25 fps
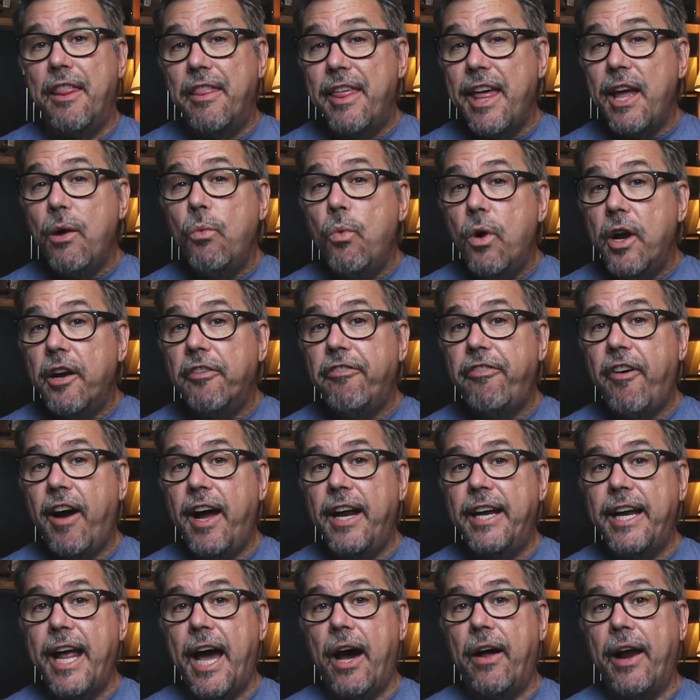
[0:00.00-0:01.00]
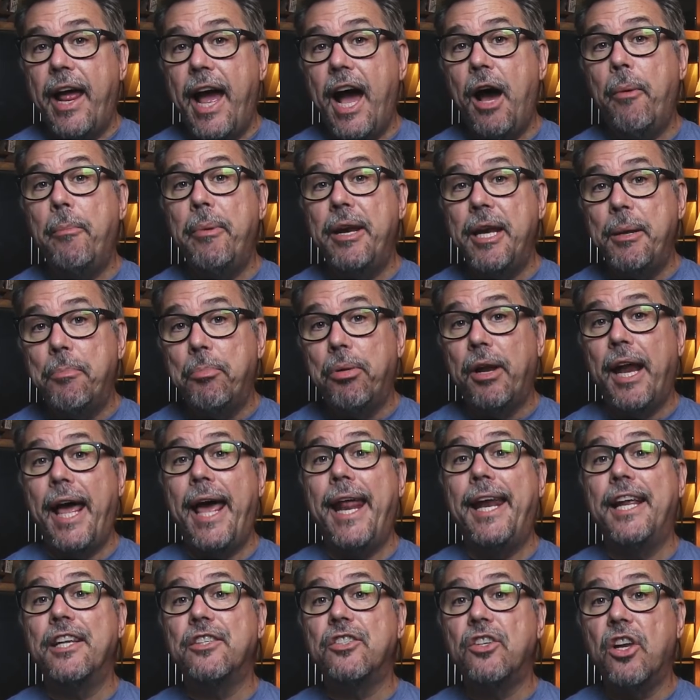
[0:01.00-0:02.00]
They want to find out how many
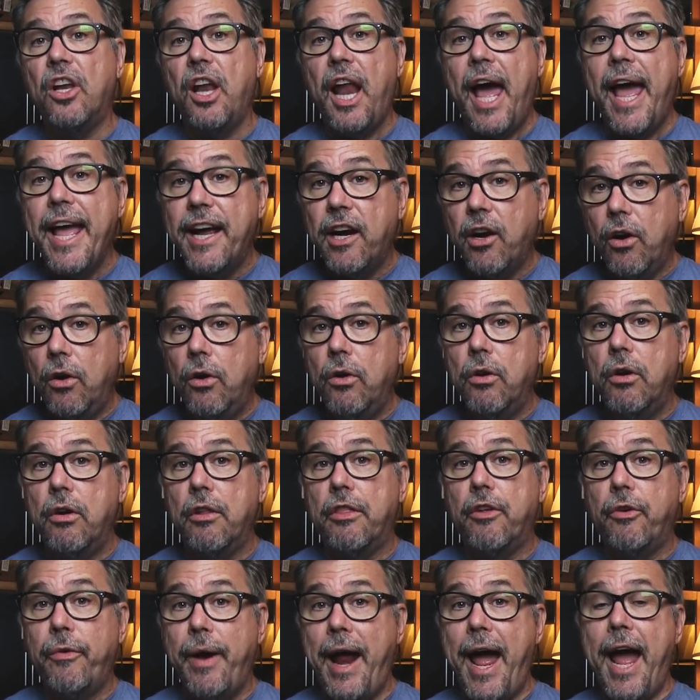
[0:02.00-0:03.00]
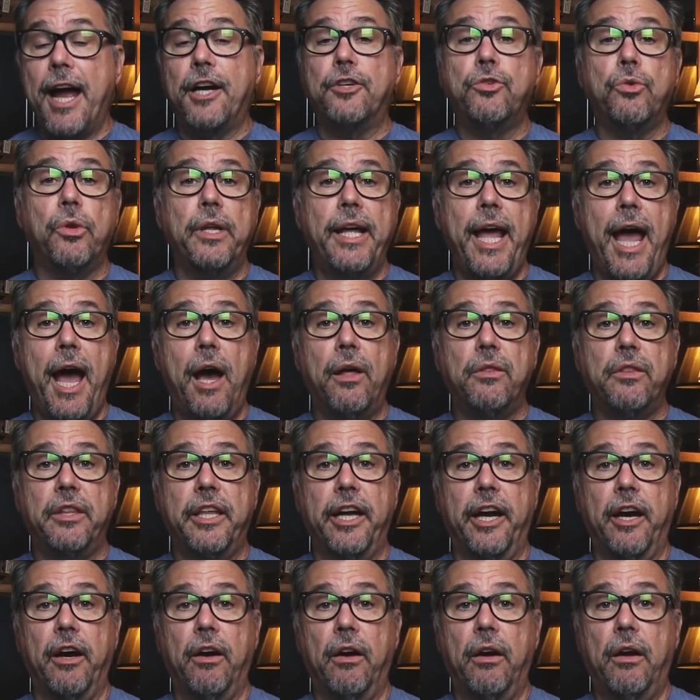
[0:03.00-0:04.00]
planets like Earth are actually out
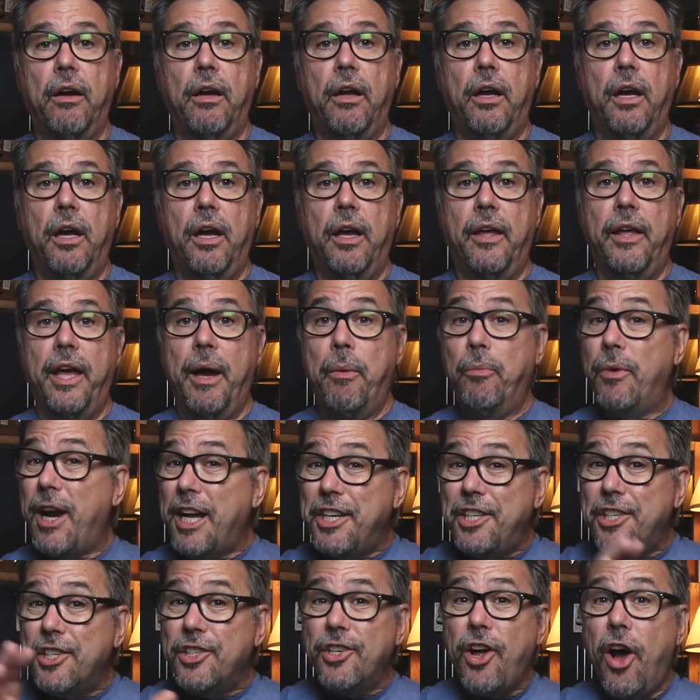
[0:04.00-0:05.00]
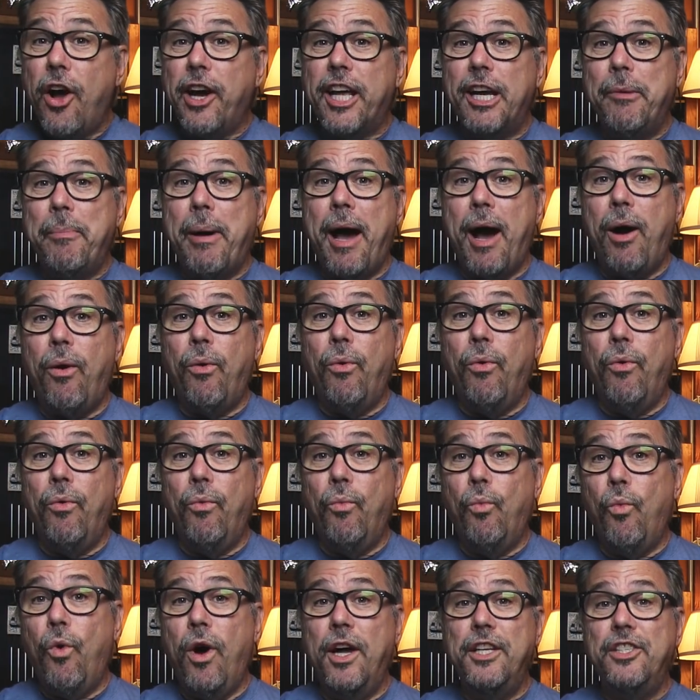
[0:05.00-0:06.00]
there. And we're not just talking about
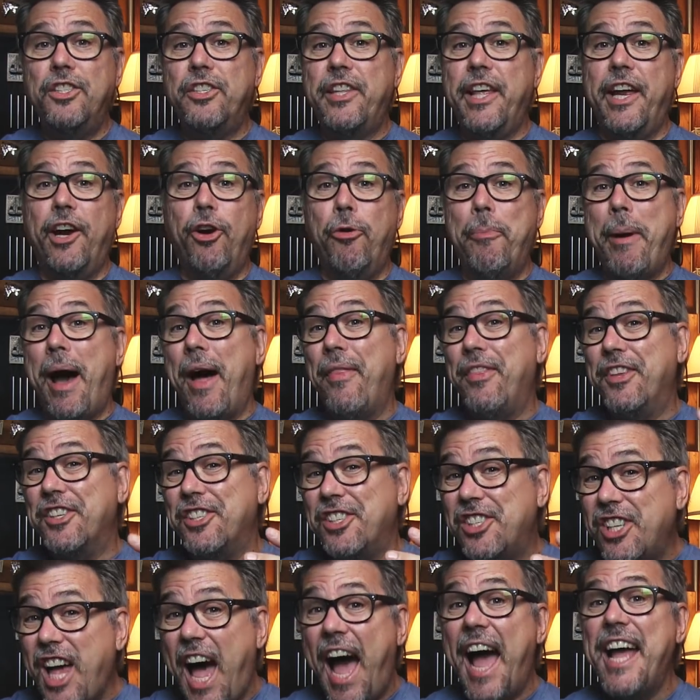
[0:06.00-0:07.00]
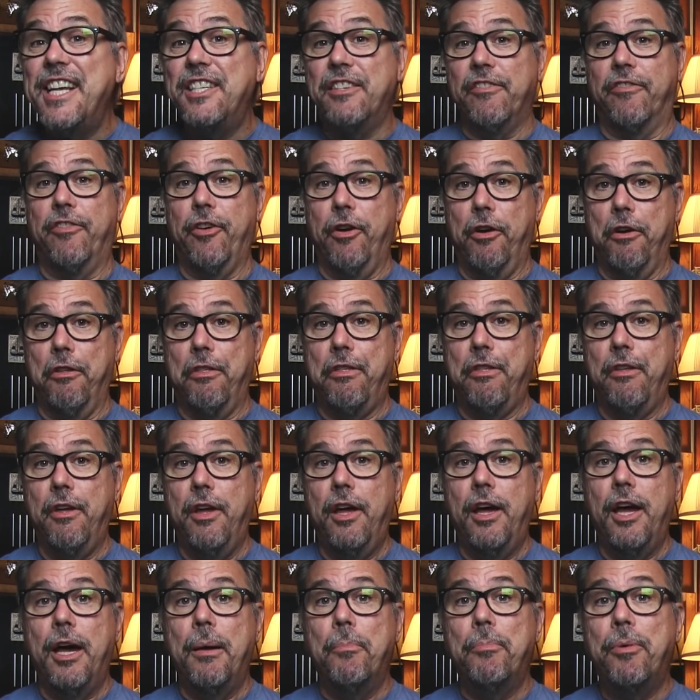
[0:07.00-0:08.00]
ones that are about the size of Earth,
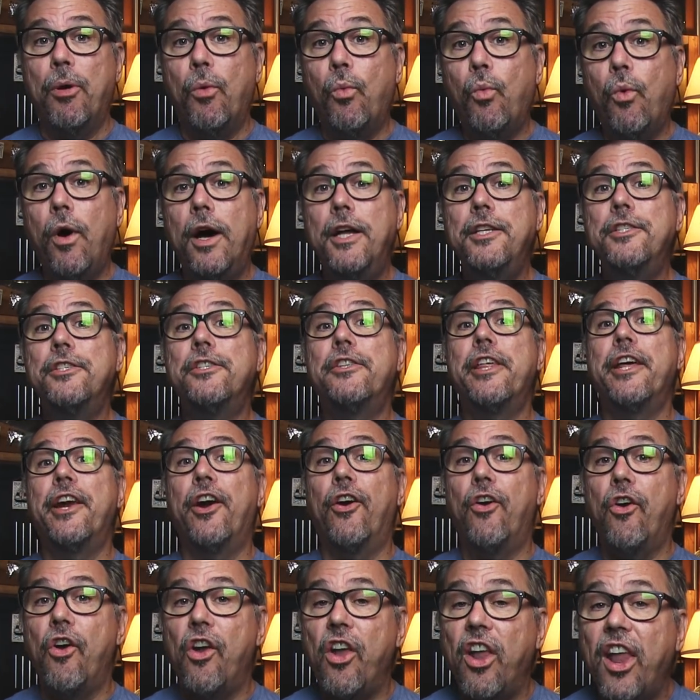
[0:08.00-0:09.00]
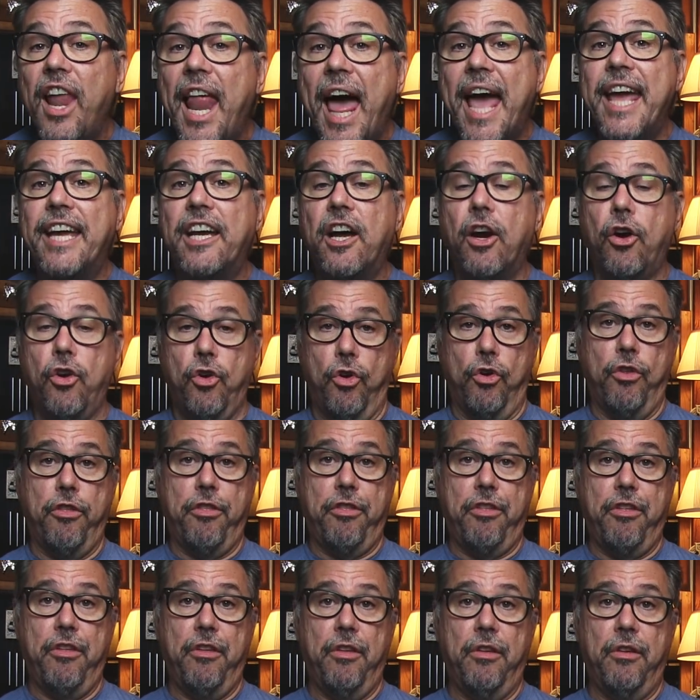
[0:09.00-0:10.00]
but ones that are like
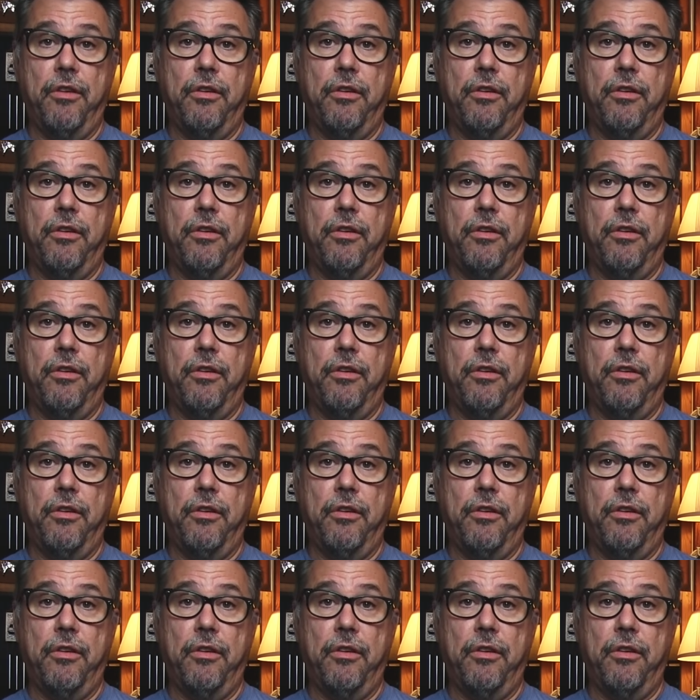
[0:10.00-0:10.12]
Earth.